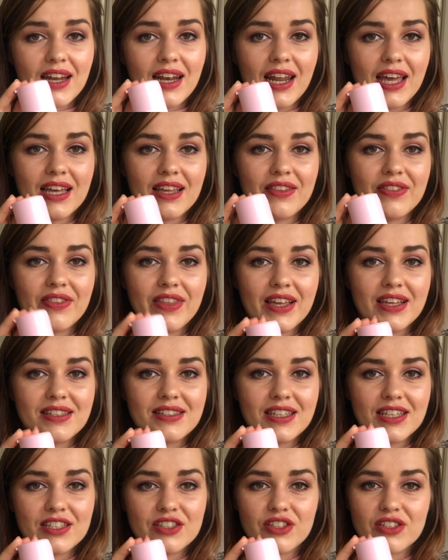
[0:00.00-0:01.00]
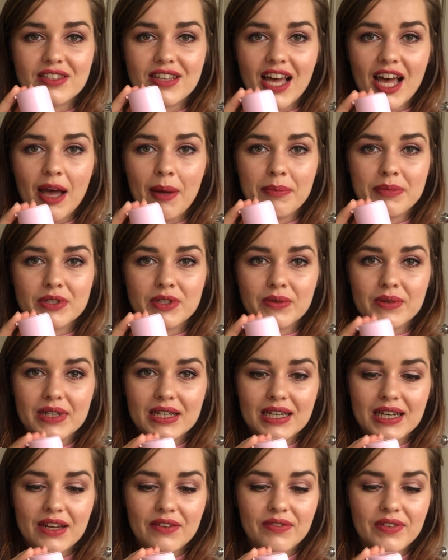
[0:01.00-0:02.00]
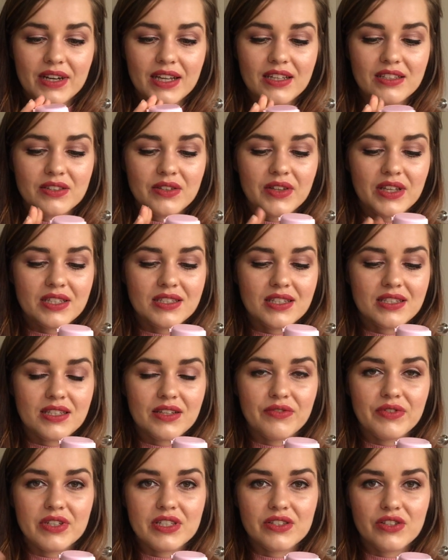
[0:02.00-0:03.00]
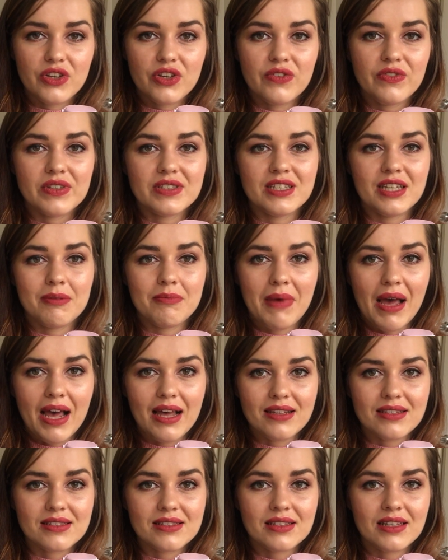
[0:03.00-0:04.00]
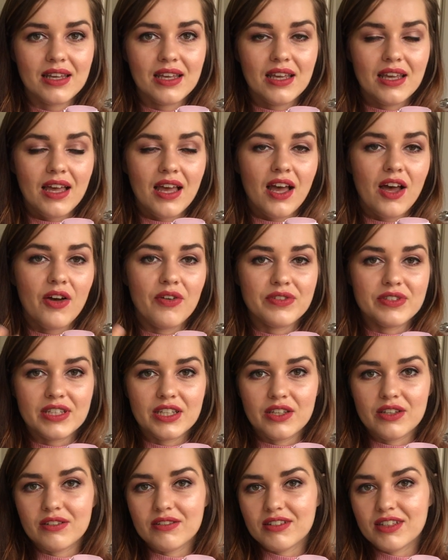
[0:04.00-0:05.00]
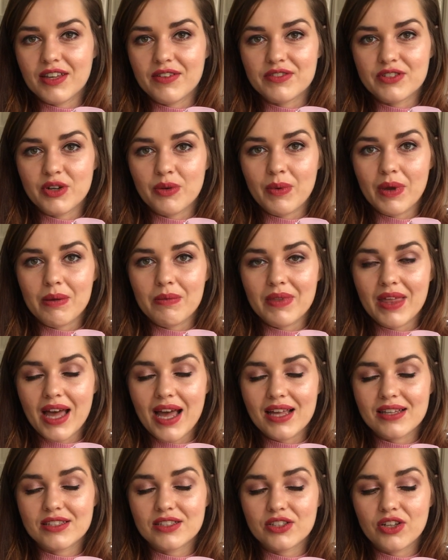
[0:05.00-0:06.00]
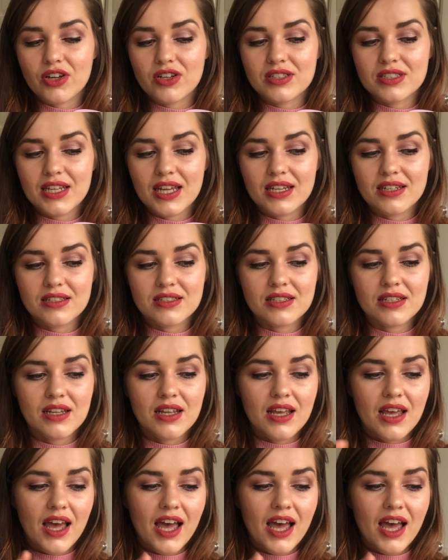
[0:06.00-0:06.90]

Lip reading: Like, this is just absolutely lovely. So this is a resurfacing mask. Obviously gives it away with the acid content.